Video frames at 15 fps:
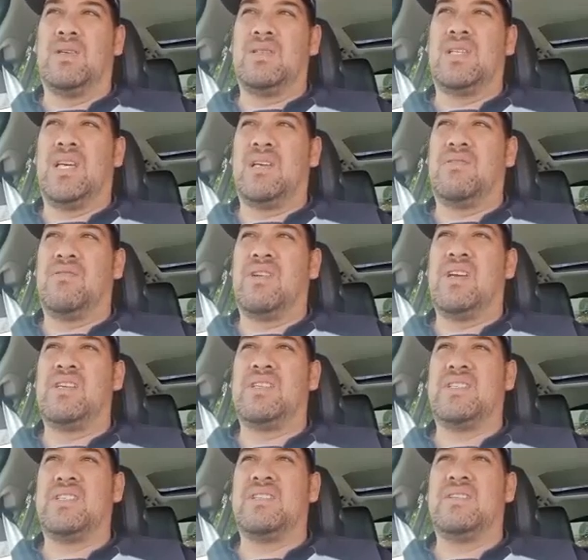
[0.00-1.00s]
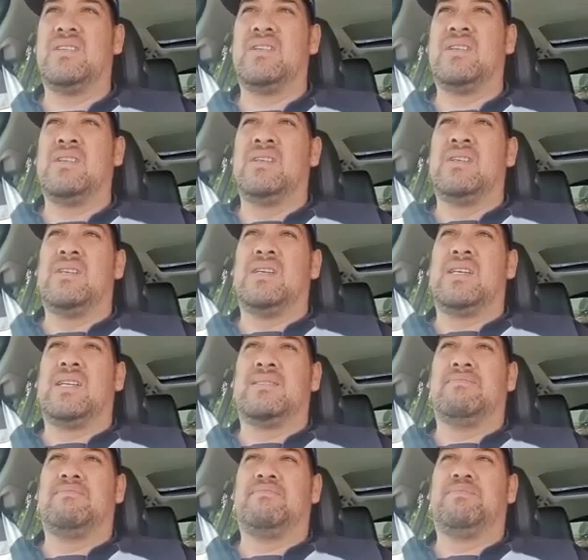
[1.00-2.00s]
content creation,
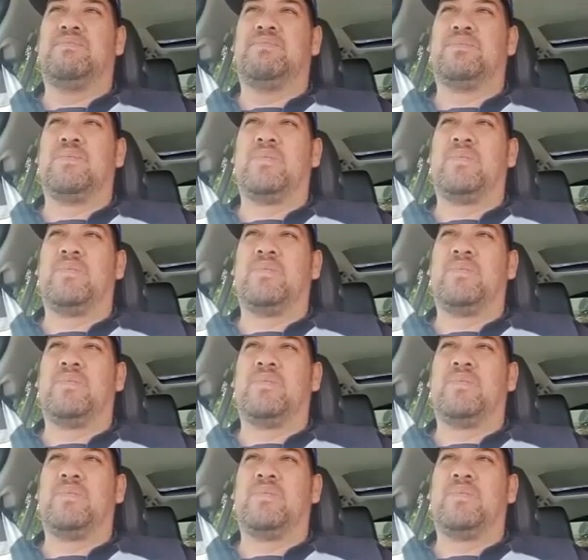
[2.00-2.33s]
um,